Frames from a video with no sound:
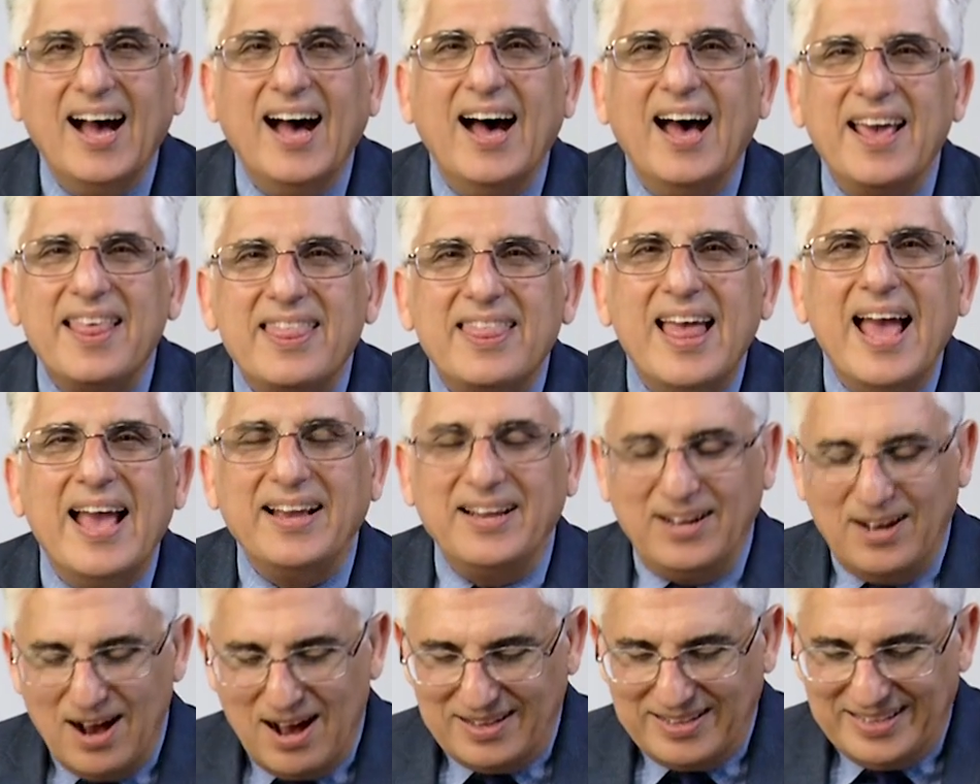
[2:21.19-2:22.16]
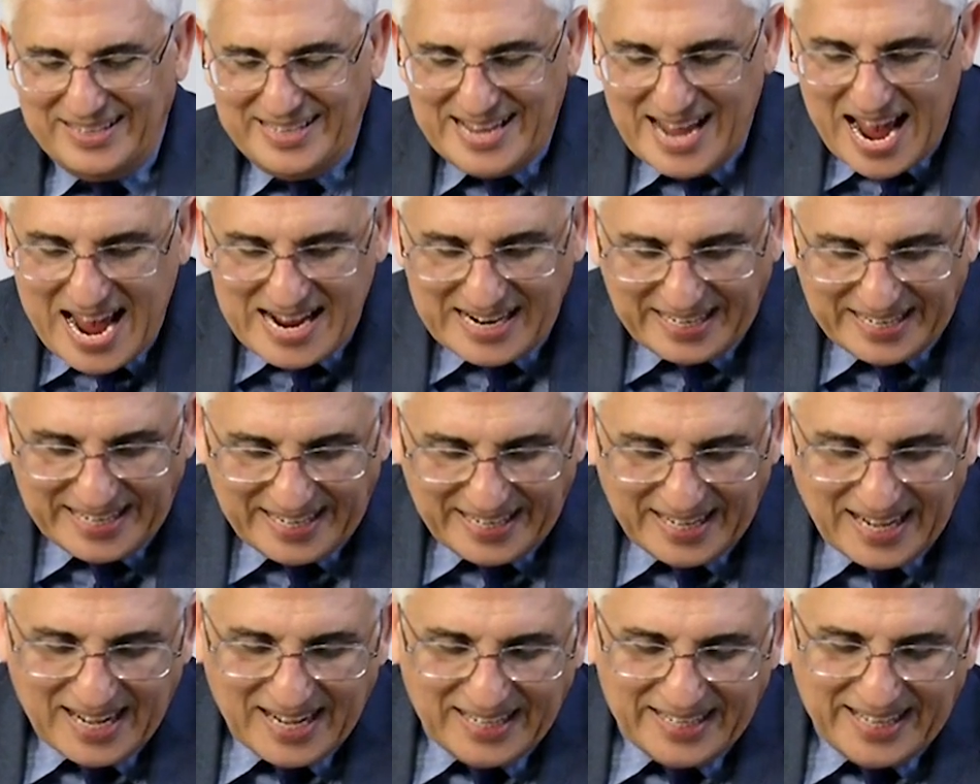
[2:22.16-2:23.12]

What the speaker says: I thank God daily